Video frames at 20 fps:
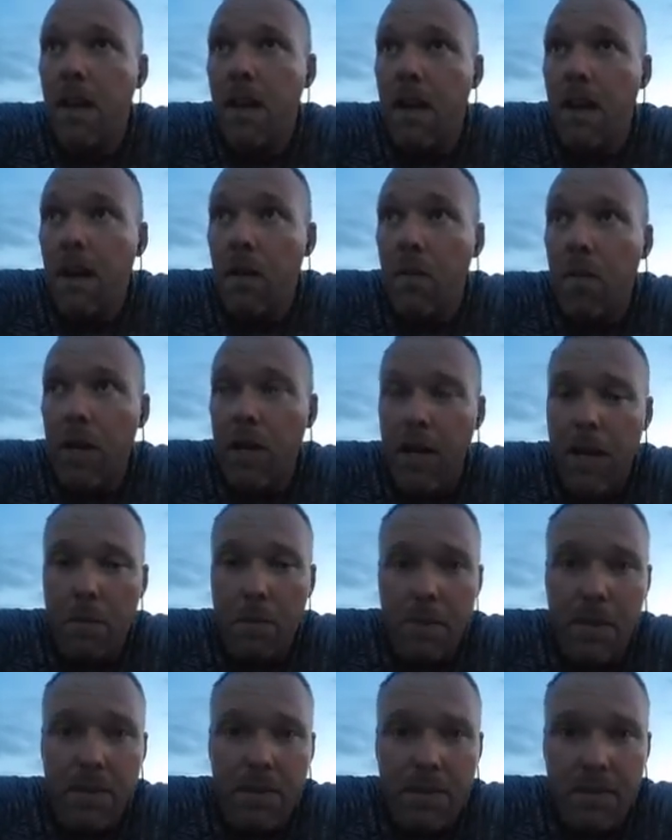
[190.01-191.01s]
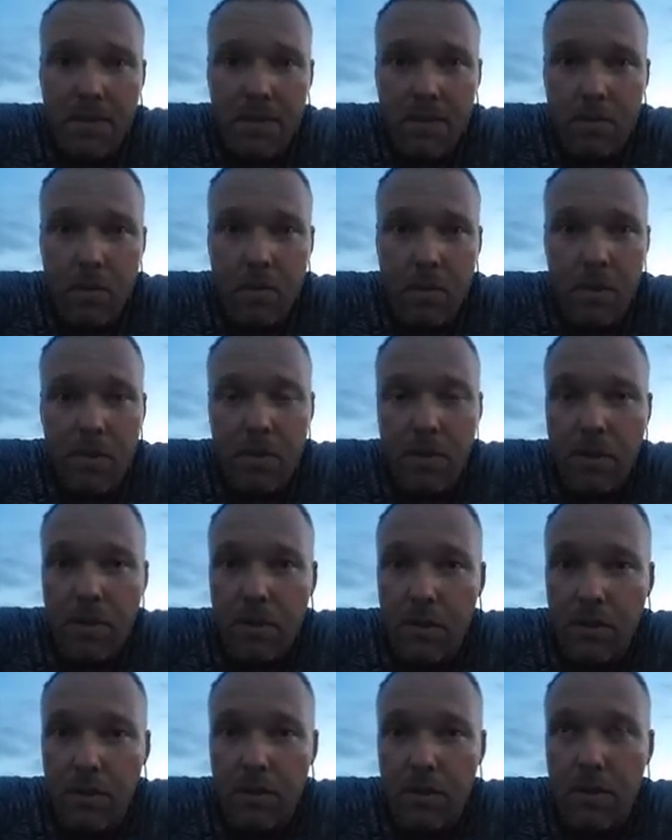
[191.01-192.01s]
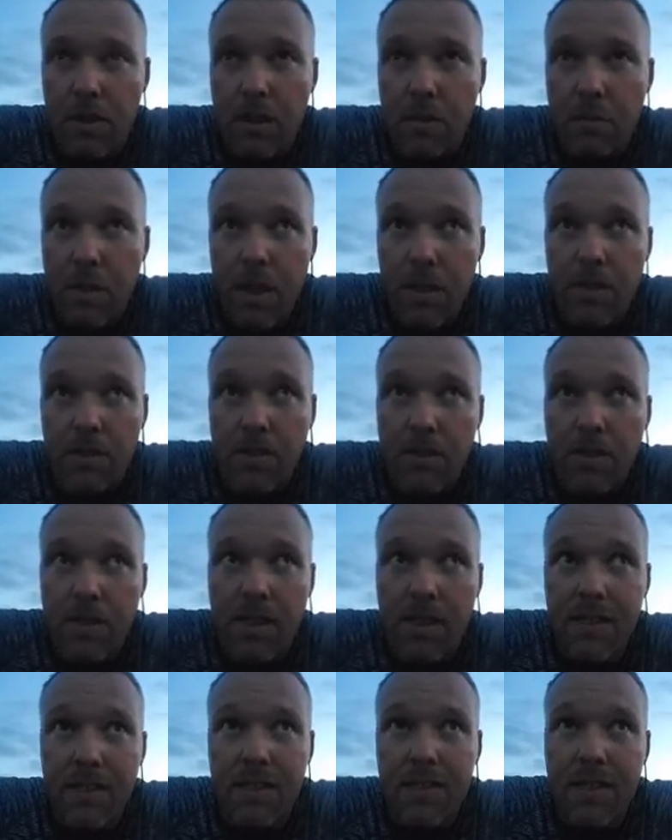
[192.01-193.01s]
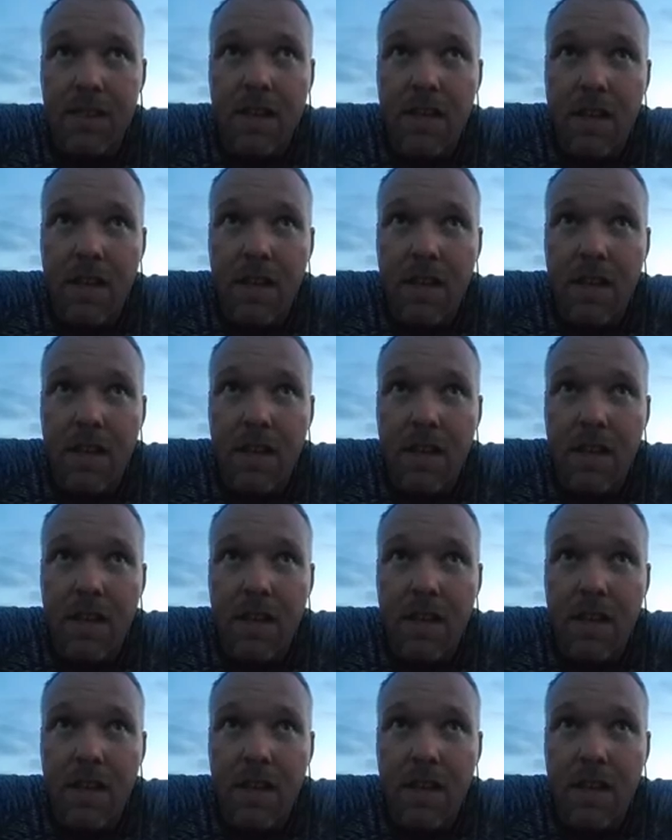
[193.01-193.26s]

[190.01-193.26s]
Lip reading: What happens when you start to lose lean muscle is